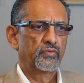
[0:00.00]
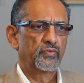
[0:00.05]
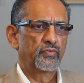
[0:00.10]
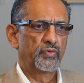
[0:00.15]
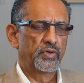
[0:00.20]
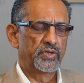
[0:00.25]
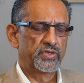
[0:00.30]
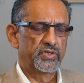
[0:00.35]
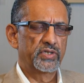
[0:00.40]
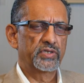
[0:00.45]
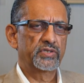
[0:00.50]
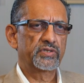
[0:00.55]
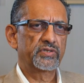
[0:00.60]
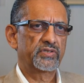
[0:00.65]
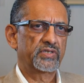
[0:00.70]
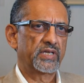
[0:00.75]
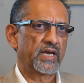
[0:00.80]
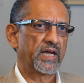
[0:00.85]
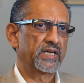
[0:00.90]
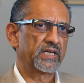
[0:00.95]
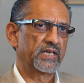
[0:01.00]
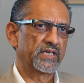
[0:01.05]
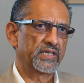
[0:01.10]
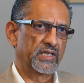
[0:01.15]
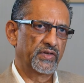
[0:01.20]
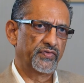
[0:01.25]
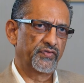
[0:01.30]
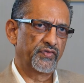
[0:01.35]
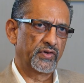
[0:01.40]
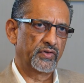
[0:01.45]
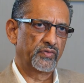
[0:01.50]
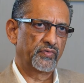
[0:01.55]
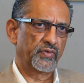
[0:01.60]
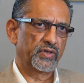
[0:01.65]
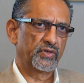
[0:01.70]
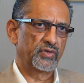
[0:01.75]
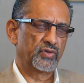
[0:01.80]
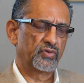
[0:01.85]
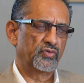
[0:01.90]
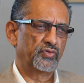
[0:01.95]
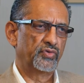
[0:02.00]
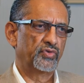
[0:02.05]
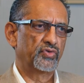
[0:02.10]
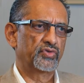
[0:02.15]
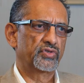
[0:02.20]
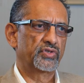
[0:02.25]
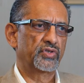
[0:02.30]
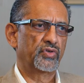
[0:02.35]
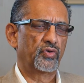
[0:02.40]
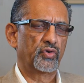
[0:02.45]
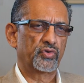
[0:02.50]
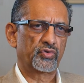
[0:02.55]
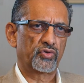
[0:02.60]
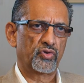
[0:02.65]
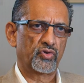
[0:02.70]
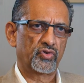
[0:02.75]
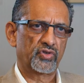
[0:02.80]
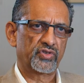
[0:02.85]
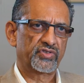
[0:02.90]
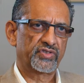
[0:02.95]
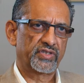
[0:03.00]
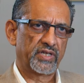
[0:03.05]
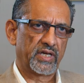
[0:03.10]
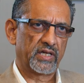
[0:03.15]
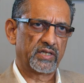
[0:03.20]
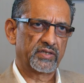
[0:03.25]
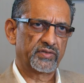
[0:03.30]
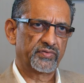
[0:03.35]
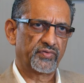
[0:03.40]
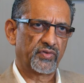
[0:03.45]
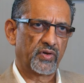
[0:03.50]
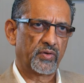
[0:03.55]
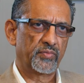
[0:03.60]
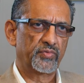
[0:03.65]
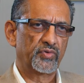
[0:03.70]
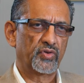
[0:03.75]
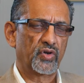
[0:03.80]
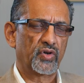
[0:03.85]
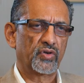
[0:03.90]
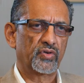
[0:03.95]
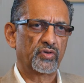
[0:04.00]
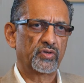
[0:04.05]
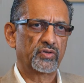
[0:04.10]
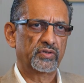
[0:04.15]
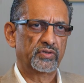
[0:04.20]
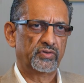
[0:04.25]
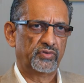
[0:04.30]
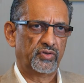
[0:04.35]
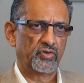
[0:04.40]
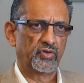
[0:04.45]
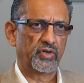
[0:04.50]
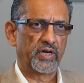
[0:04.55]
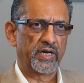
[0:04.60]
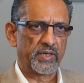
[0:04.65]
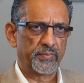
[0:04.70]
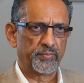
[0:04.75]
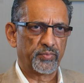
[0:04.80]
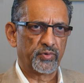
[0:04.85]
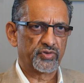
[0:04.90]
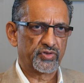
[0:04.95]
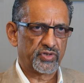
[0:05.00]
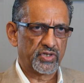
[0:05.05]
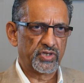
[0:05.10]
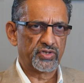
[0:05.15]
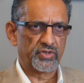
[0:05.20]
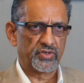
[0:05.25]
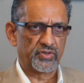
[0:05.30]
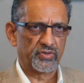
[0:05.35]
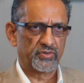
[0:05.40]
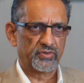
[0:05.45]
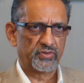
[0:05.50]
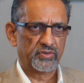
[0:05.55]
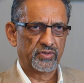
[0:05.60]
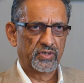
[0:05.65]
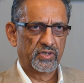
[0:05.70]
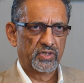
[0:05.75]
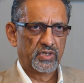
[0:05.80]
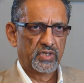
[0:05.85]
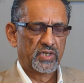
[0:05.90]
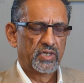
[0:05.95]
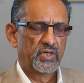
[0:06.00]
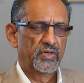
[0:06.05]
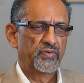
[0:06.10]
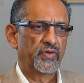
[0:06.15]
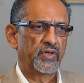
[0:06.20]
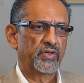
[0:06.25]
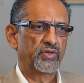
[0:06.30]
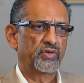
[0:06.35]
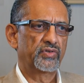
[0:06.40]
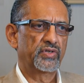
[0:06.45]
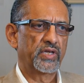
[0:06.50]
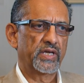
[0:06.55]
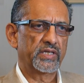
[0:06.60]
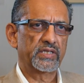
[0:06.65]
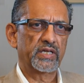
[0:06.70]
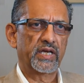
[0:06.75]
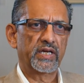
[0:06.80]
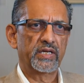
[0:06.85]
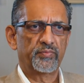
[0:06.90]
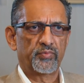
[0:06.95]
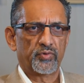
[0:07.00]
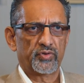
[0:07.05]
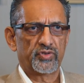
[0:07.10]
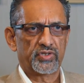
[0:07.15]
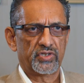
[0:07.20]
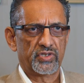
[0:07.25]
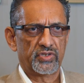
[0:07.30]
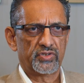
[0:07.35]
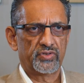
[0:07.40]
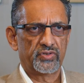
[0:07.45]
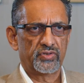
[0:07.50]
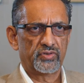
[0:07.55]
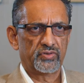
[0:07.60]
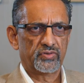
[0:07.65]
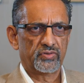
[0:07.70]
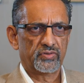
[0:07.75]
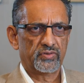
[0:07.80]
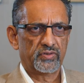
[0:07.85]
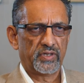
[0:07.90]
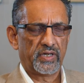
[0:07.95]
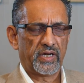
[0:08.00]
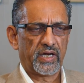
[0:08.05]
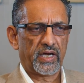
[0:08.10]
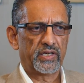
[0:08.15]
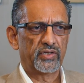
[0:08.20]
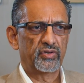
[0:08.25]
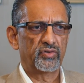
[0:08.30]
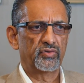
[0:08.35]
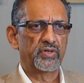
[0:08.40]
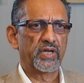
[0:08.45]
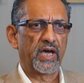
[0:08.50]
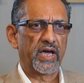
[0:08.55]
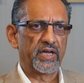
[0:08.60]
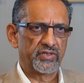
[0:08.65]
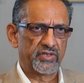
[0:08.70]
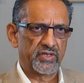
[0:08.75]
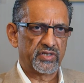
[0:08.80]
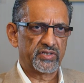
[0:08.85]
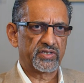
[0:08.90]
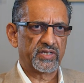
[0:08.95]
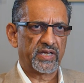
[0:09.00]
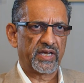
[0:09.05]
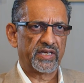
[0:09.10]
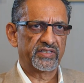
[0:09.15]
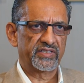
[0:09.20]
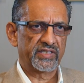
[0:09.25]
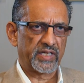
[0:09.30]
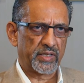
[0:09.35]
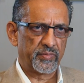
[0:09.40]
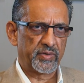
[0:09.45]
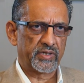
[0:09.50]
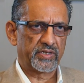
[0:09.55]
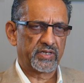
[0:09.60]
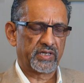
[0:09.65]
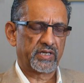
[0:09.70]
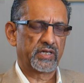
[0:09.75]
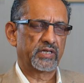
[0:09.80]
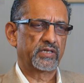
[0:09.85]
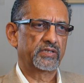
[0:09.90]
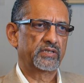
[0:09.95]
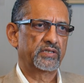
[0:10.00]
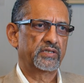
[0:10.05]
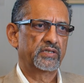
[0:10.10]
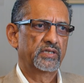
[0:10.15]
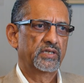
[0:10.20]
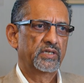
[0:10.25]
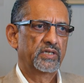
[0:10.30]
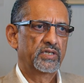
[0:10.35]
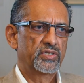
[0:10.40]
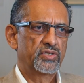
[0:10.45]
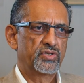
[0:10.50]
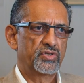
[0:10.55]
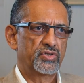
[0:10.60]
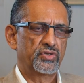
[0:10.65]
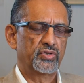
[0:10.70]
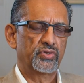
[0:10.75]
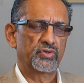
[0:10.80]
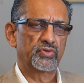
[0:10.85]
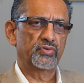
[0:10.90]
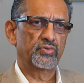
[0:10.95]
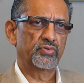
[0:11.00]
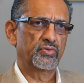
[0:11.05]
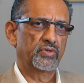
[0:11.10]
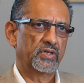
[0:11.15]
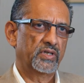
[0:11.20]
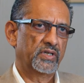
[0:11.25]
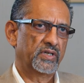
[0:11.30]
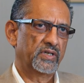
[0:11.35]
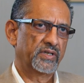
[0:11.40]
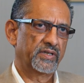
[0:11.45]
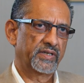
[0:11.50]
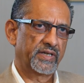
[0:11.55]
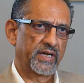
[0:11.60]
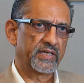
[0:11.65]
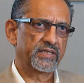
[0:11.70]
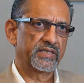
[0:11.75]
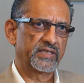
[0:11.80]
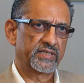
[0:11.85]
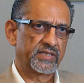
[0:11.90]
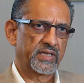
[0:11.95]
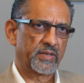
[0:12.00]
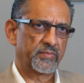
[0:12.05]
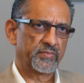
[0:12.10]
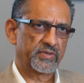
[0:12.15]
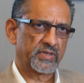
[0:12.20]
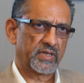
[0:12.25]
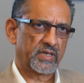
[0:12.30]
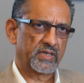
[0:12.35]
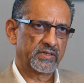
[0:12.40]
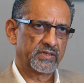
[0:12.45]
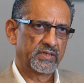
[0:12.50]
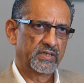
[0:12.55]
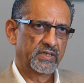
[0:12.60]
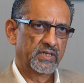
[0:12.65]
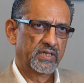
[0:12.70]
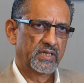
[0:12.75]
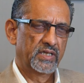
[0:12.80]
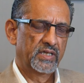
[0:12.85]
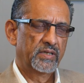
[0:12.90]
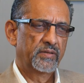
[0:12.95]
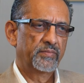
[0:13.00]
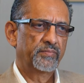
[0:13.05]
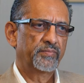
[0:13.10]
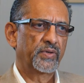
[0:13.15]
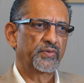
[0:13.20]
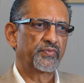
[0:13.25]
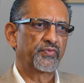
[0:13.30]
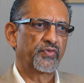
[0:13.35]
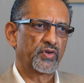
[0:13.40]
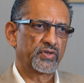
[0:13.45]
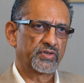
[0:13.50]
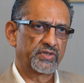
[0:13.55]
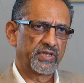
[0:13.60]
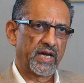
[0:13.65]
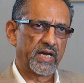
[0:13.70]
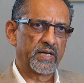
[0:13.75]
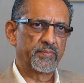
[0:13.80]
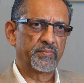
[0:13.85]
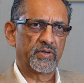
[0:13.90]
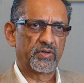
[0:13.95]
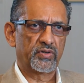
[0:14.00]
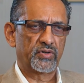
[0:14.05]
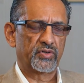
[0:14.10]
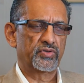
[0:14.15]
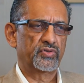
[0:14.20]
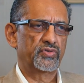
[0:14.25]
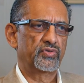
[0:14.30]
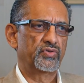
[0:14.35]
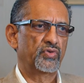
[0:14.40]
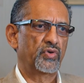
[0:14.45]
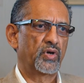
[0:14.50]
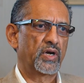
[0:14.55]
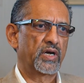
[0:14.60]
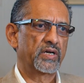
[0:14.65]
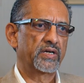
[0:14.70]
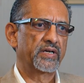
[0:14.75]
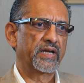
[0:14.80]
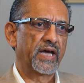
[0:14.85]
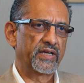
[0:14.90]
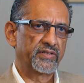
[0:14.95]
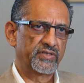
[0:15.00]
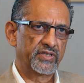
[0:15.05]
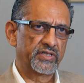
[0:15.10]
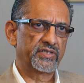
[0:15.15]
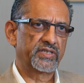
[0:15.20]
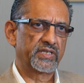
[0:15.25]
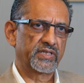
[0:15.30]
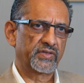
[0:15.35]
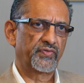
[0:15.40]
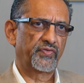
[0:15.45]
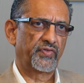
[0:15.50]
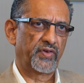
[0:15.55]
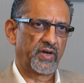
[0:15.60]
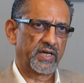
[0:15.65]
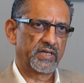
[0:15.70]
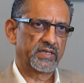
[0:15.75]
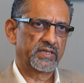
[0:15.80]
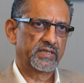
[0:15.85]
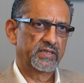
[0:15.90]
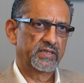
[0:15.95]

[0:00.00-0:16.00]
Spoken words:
which is slightly different when you use the autologous cells from your adipose tissue, where you take the adipose tissue and you digest enzymatically to get the stem cells. But for that, because you are digesting fat,